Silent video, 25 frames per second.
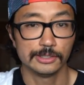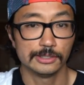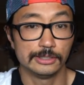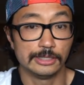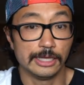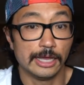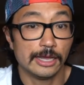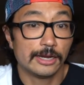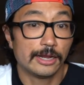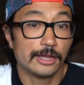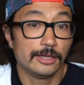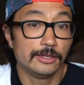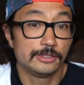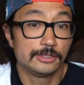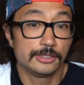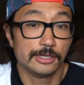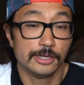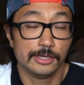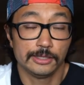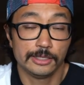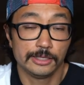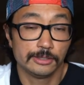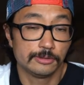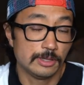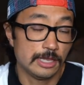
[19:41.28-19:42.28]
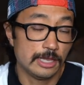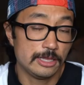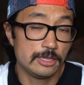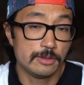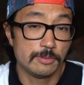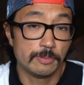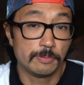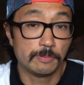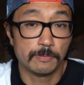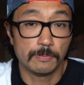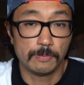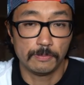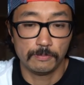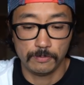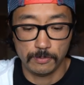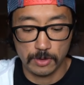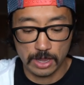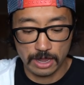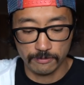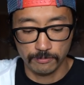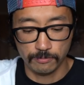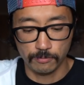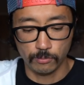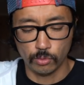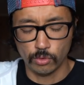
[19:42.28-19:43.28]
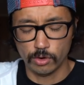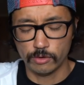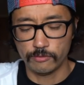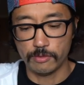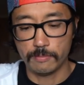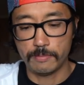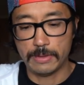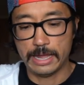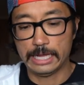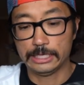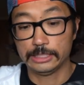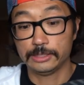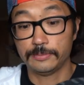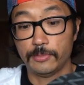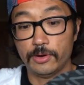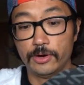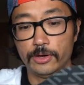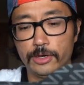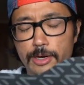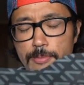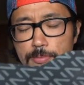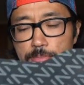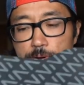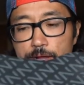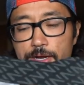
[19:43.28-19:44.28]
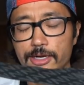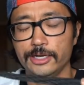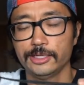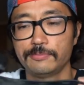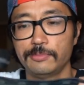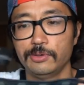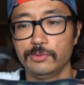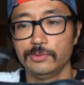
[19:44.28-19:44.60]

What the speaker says: Then I'd say like, then you have more of a mass market product.